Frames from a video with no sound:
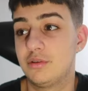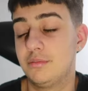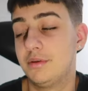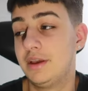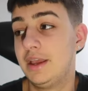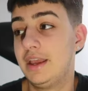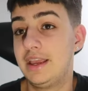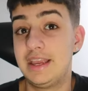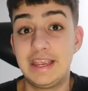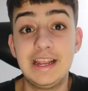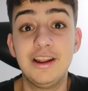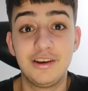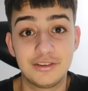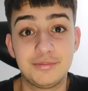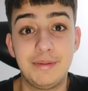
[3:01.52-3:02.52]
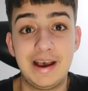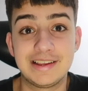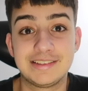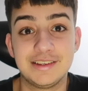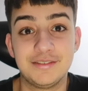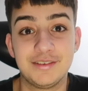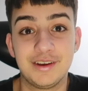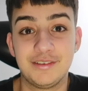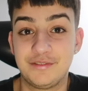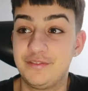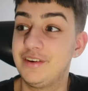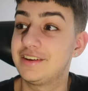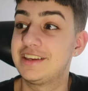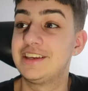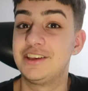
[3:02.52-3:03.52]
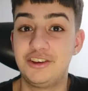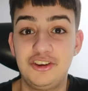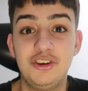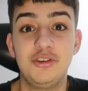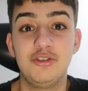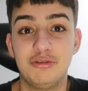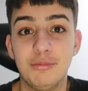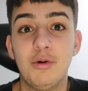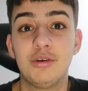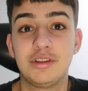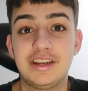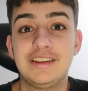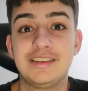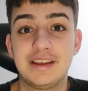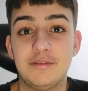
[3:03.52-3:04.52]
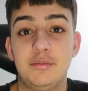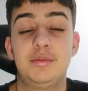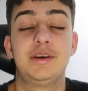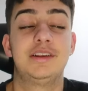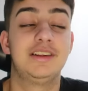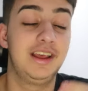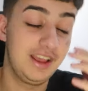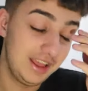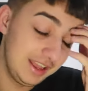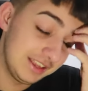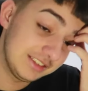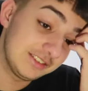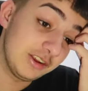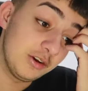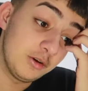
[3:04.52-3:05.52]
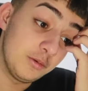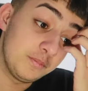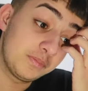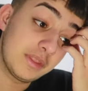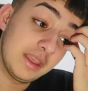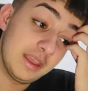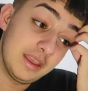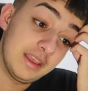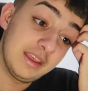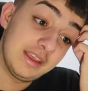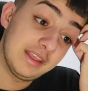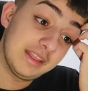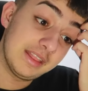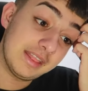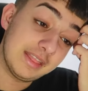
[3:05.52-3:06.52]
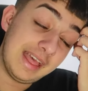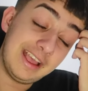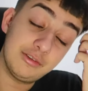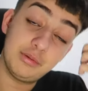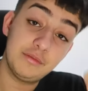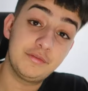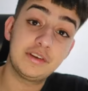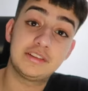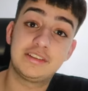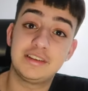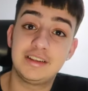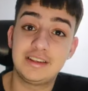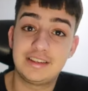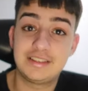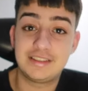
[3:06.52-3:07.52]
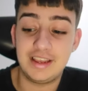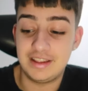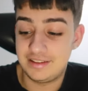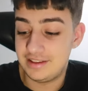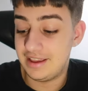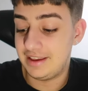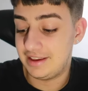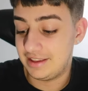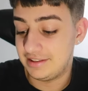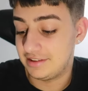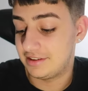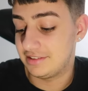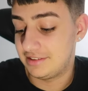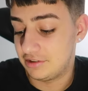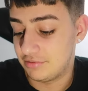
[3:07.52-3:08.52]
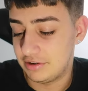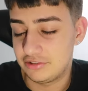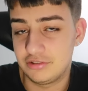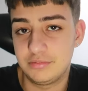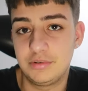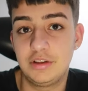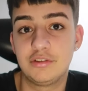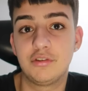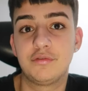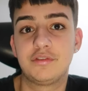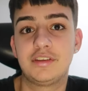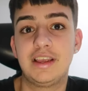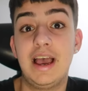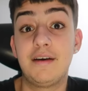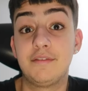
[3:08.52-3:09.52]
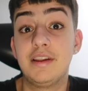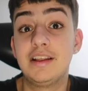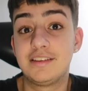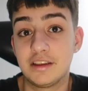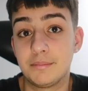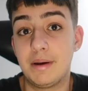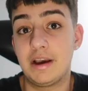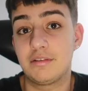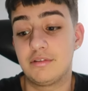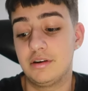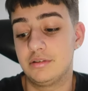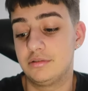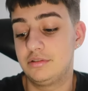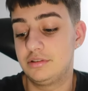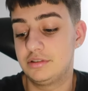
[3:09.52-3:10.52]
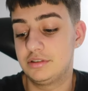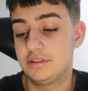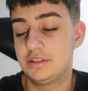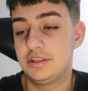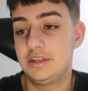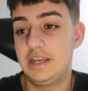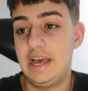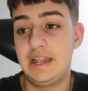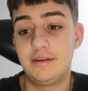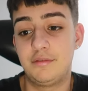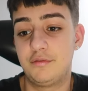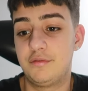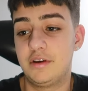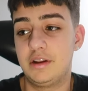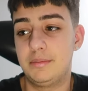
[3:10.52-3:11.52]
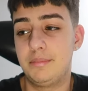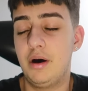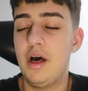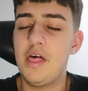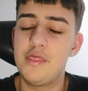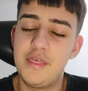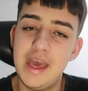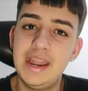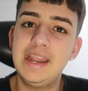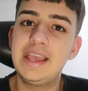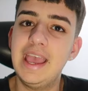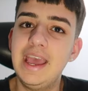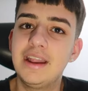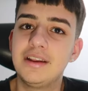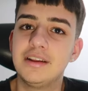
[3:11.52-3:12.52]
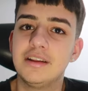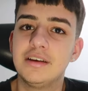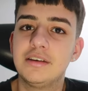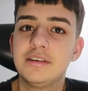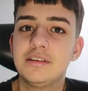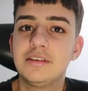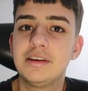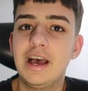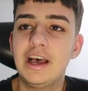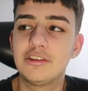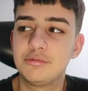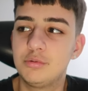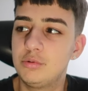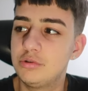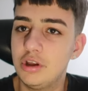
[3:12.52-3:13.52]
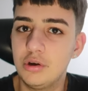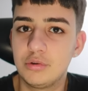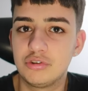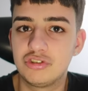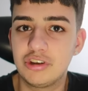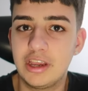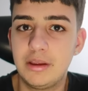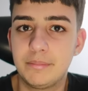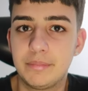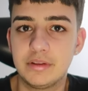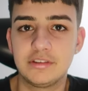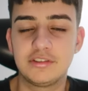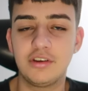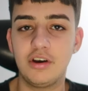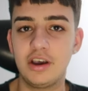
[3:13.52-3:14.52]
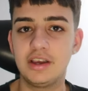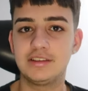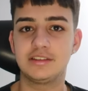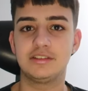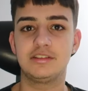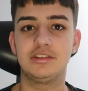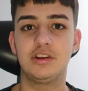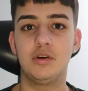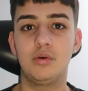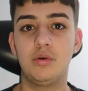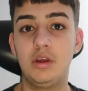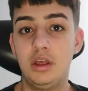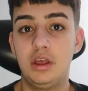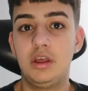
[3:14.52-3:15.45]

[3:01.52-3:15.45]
to him, he looks massive, like fucking huge, more than he's ever been. So, that's one thing to, to take into consideration, his obviously athletic background and everything. But then again, as we all know, shape and size and you know